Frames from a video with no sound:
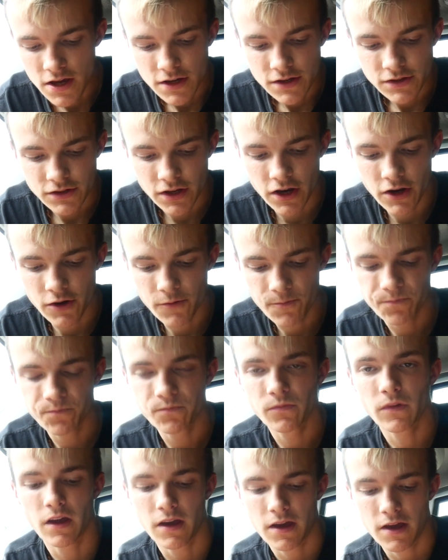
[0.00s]
So
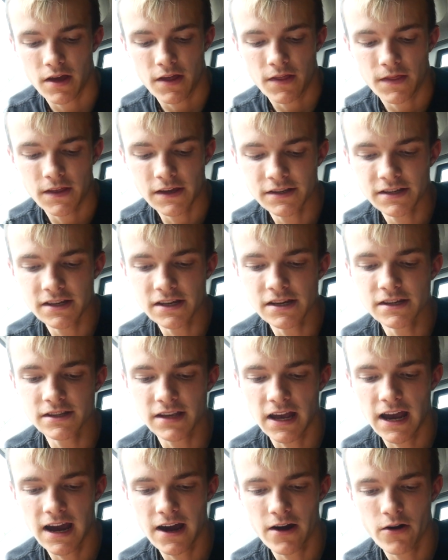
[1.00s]
this is
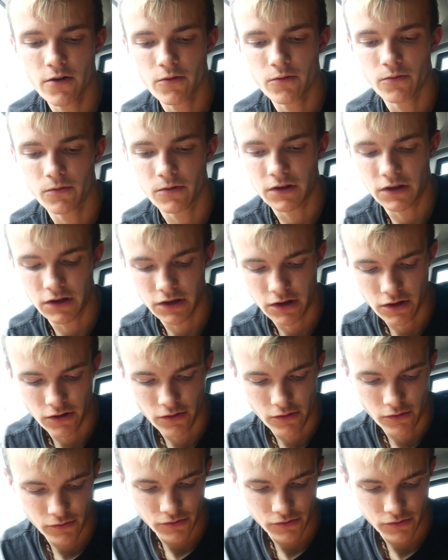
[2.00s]
how you're